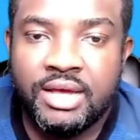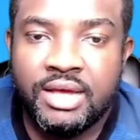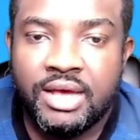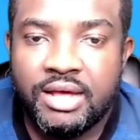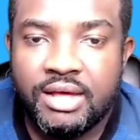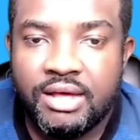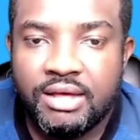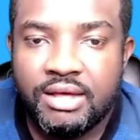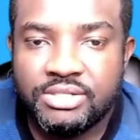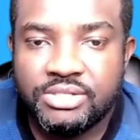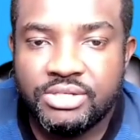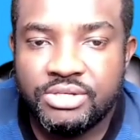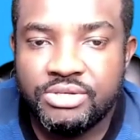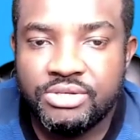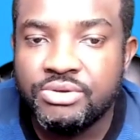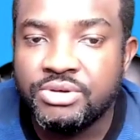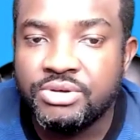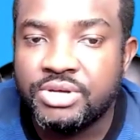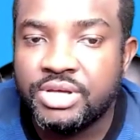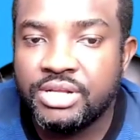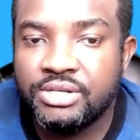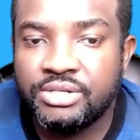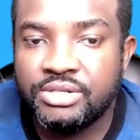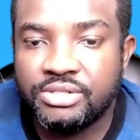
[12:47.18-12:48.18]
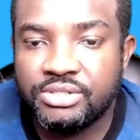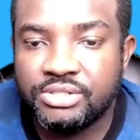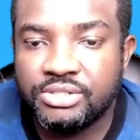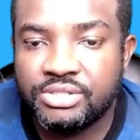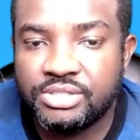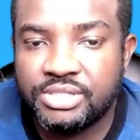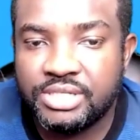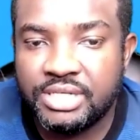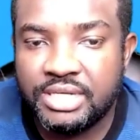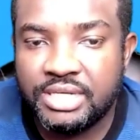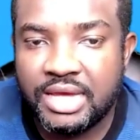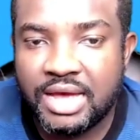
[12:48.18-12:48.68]
So you can
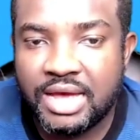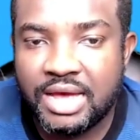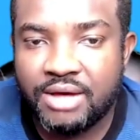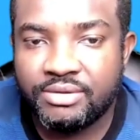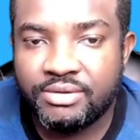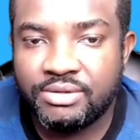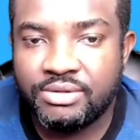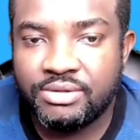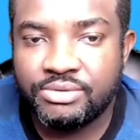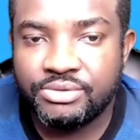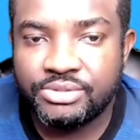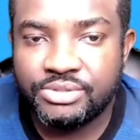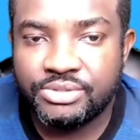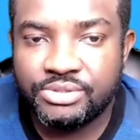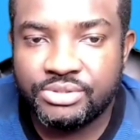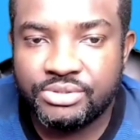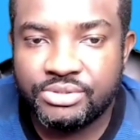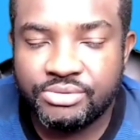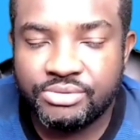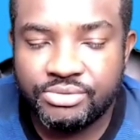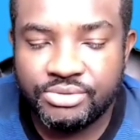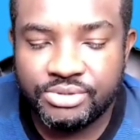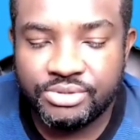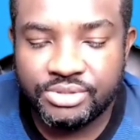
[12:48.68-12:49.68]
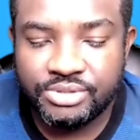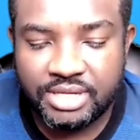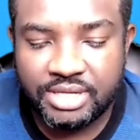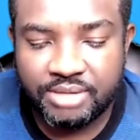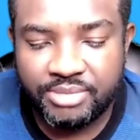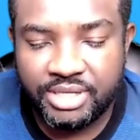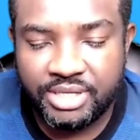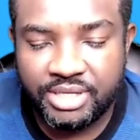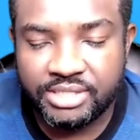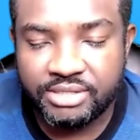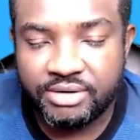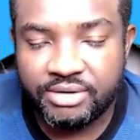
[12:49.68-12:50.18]
see how those tools can be
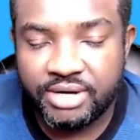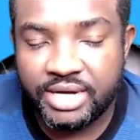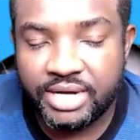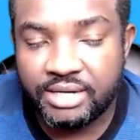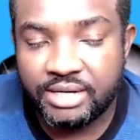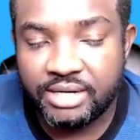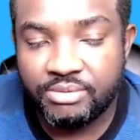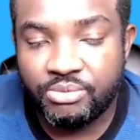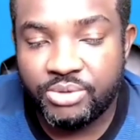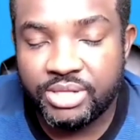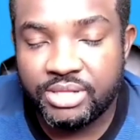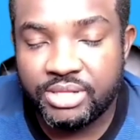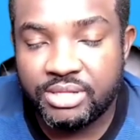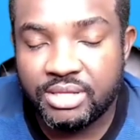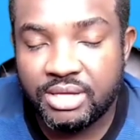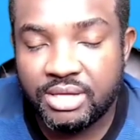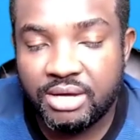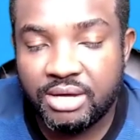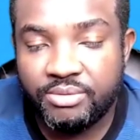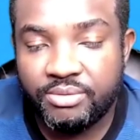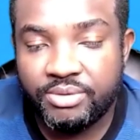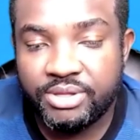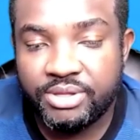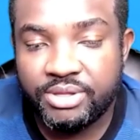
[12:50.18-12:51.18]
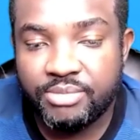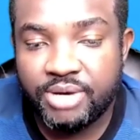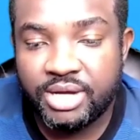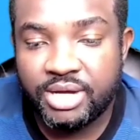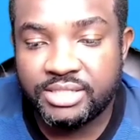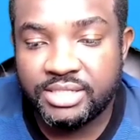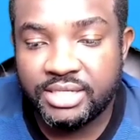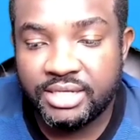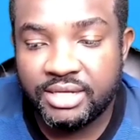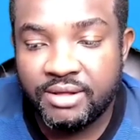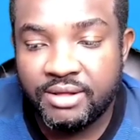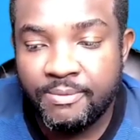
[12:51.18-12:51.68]
integrated with
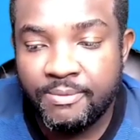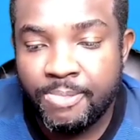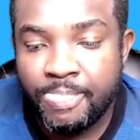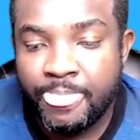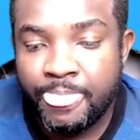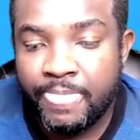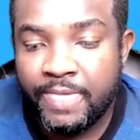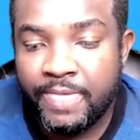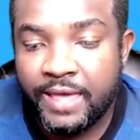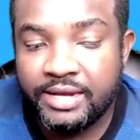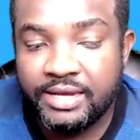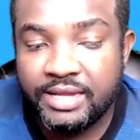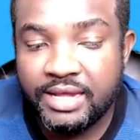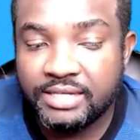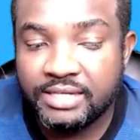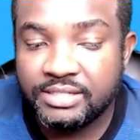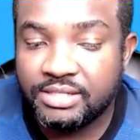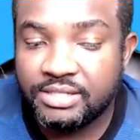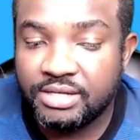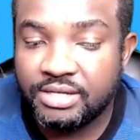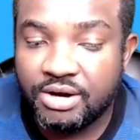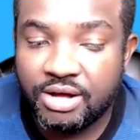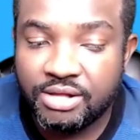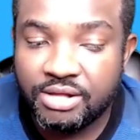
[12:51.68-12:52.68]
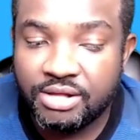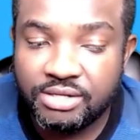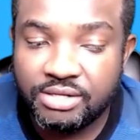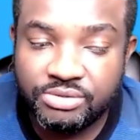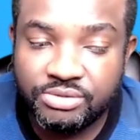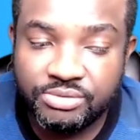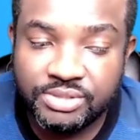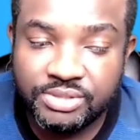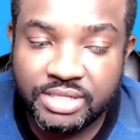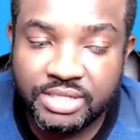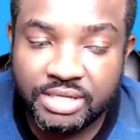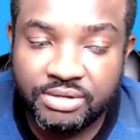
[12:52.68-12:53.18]
Mautic. And yes, there are other
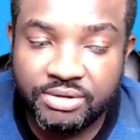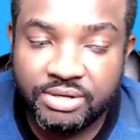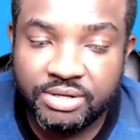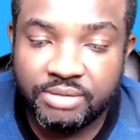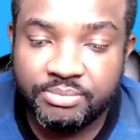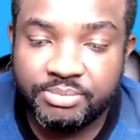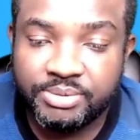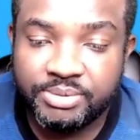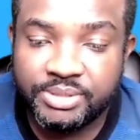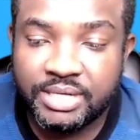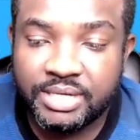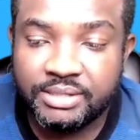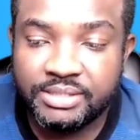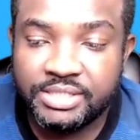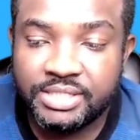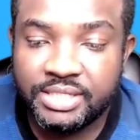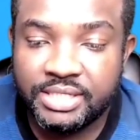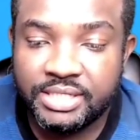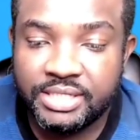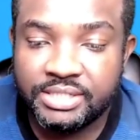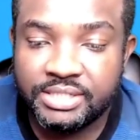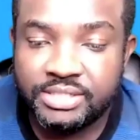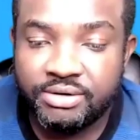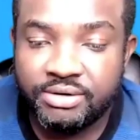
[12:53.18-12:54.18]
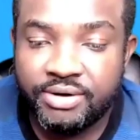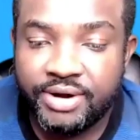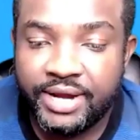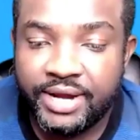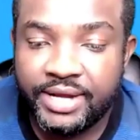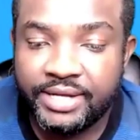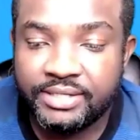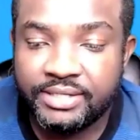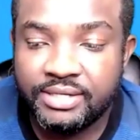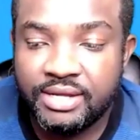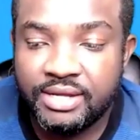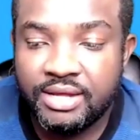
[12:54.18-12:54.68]
tools that you could potentially
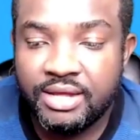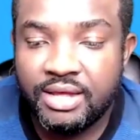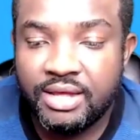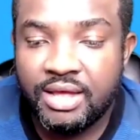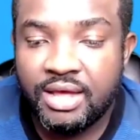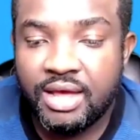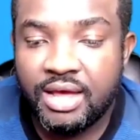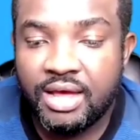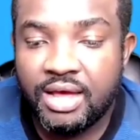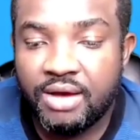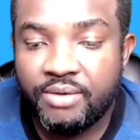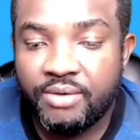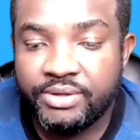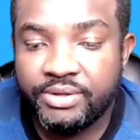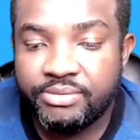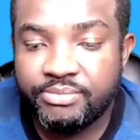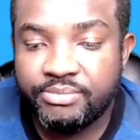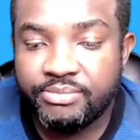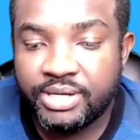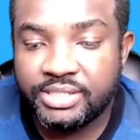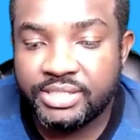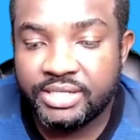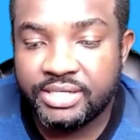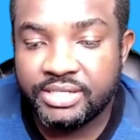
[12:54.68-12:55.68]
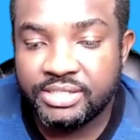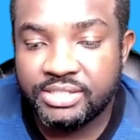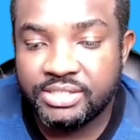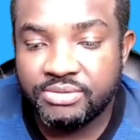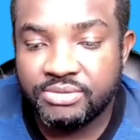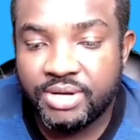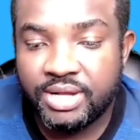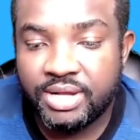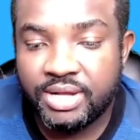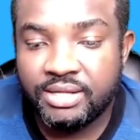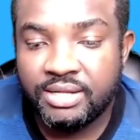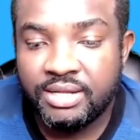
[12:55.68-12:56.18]
integrate with Mautic as
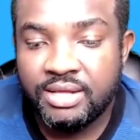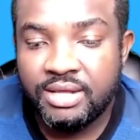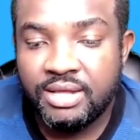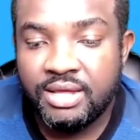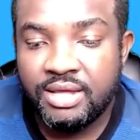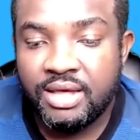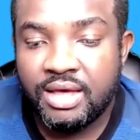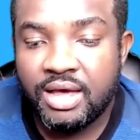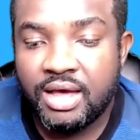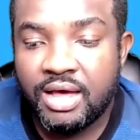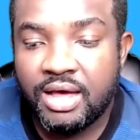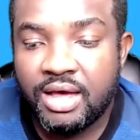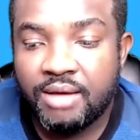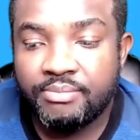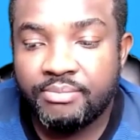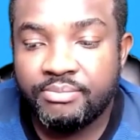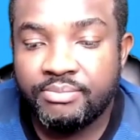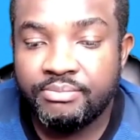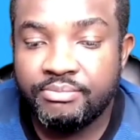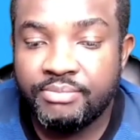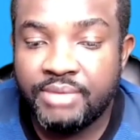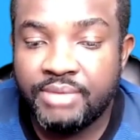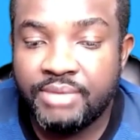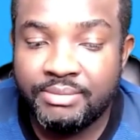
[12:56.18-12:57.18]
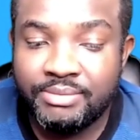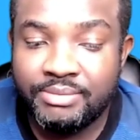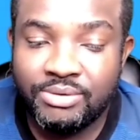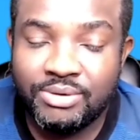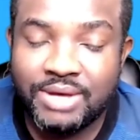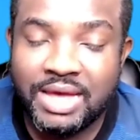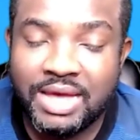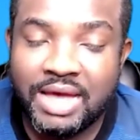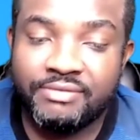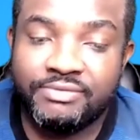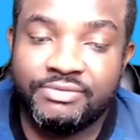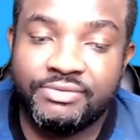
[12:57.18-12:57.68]
well. Maybe you
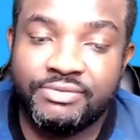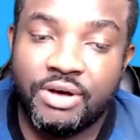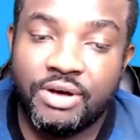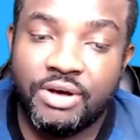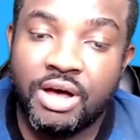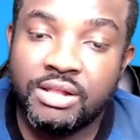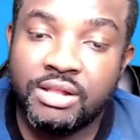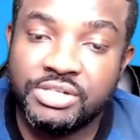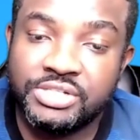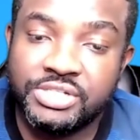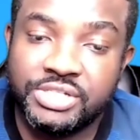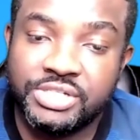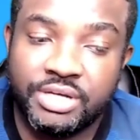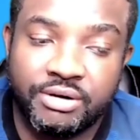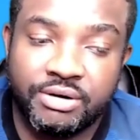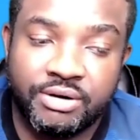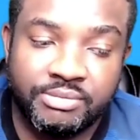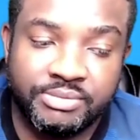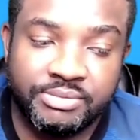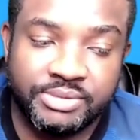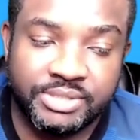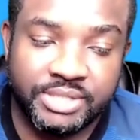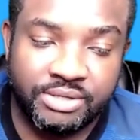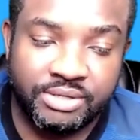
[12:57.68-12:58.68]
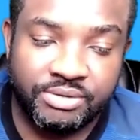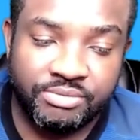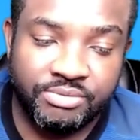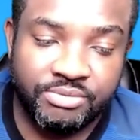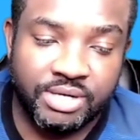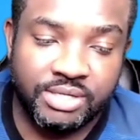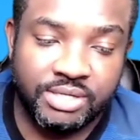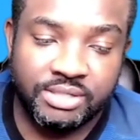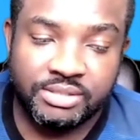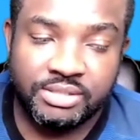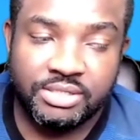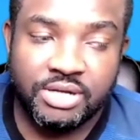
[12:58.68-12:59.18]
have other CRMs that you want
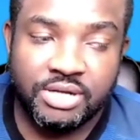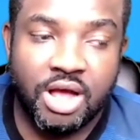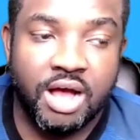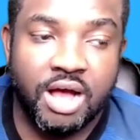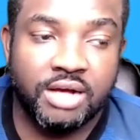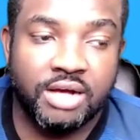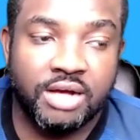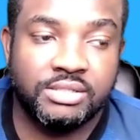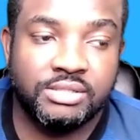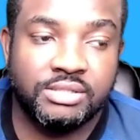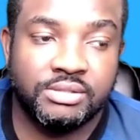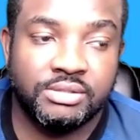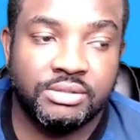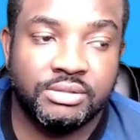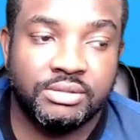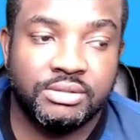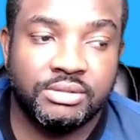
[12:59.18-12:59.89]
to talk to